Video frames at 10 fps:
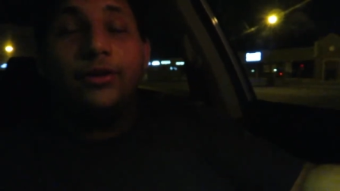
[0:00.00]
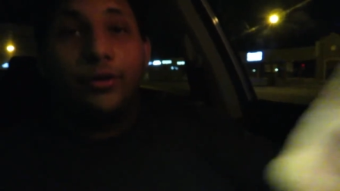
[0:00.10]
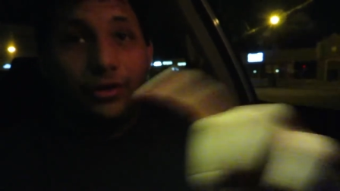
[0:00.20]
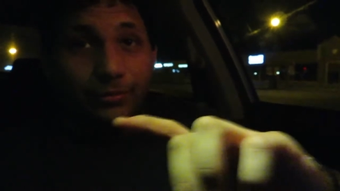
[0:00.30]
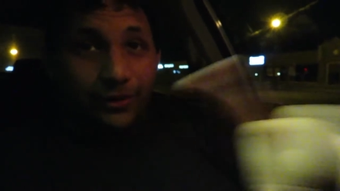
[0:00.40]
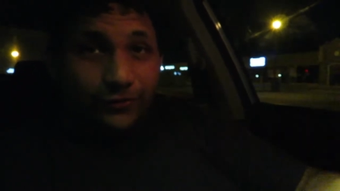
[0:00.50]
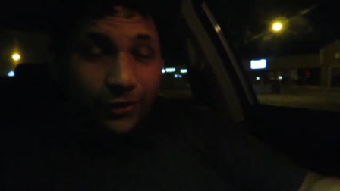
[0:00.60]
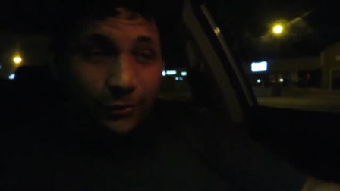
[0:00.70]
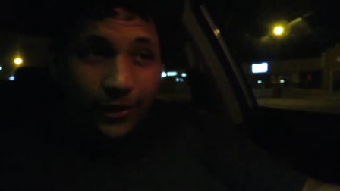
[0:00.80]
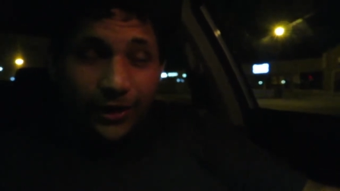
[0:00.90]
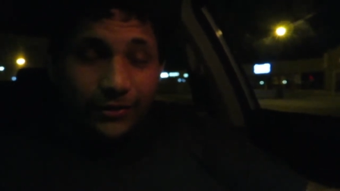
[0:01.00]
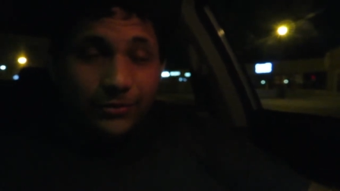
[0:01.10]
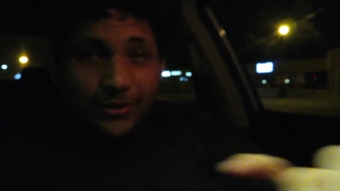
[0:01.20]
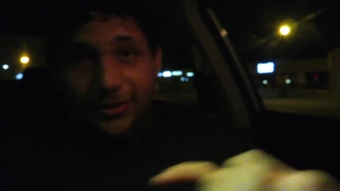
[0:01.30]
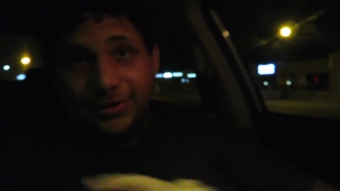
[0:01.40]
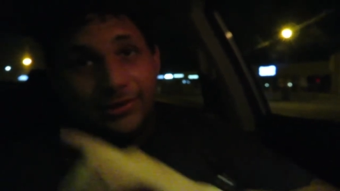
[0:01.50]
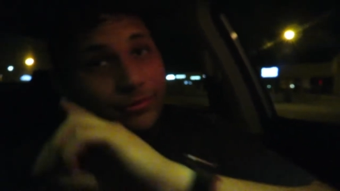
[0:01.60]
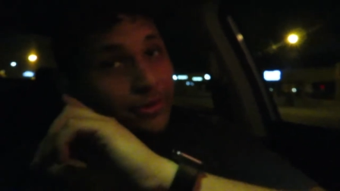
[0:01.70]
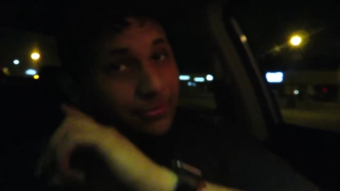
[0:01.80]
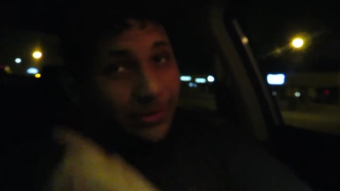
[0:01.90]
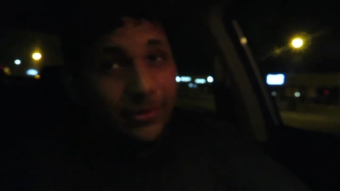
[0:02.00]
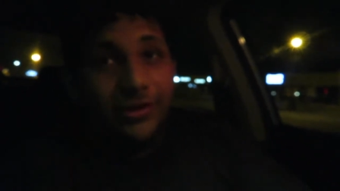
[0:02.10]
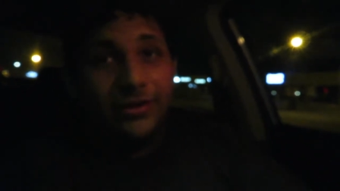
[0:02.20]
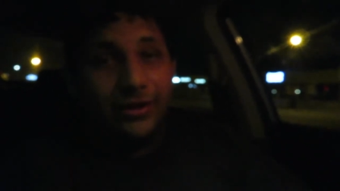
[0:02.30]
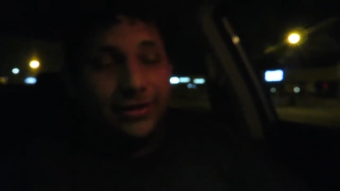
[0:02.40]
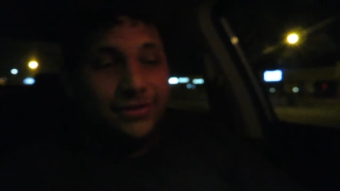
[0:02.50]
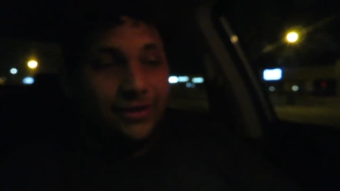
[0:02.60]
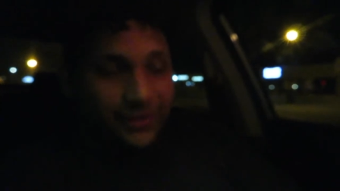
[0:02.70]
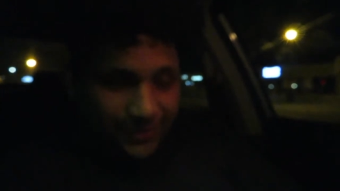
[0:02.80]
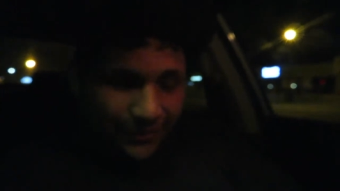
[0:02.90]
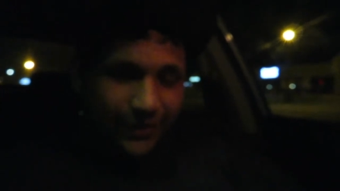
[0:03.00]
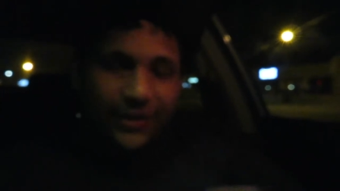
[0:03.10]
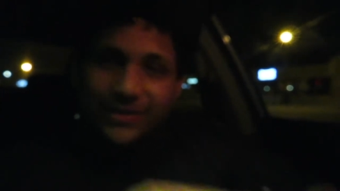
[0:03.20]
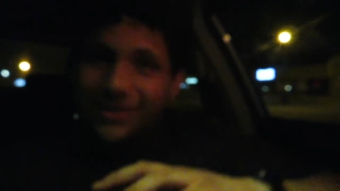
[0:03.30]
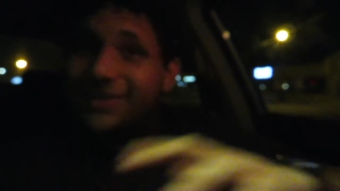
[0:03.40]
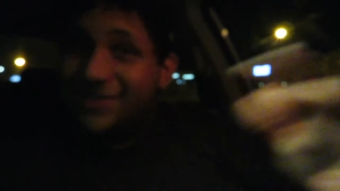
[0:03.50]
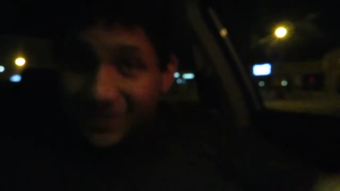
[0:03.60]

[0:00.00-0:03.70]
going to Buffalo Wild Wings with my buddy Gus. You guys know Gus, Gus